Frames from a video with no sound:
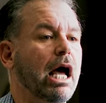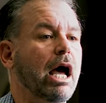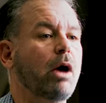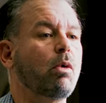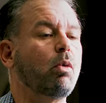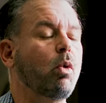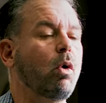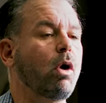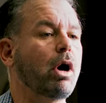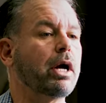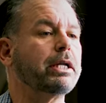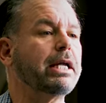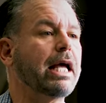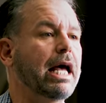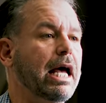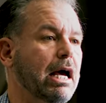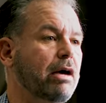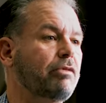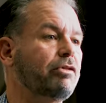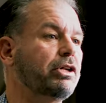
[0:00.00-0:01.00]
I wanted to
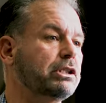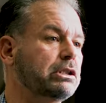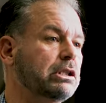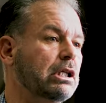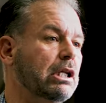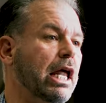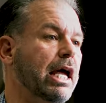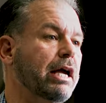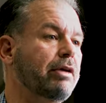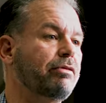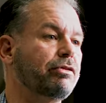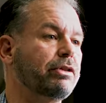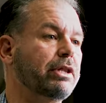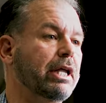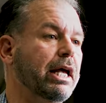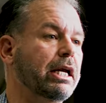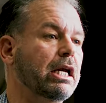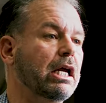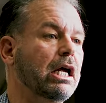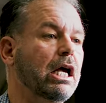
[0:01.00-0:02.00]
have this life
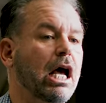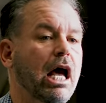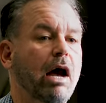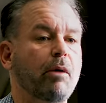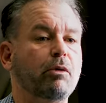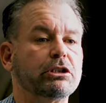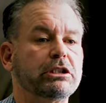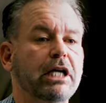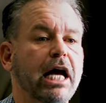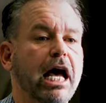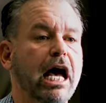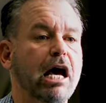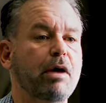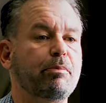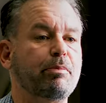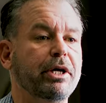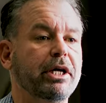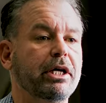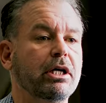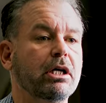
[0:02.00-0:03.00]
that I was
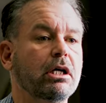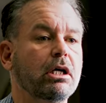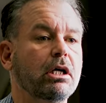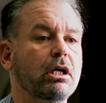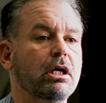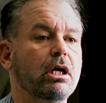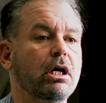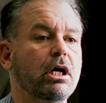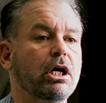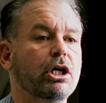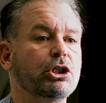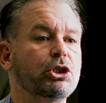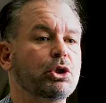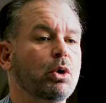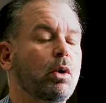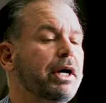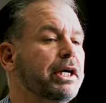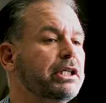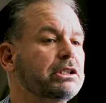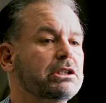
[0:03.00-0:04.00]
happy,
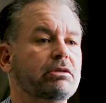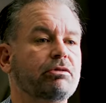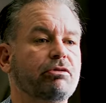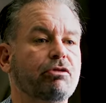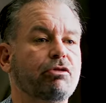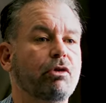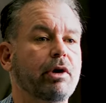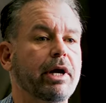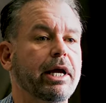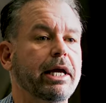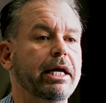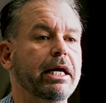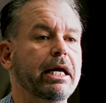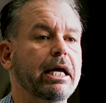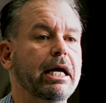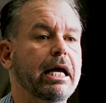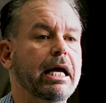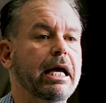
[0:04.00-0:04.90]
joyous, and free.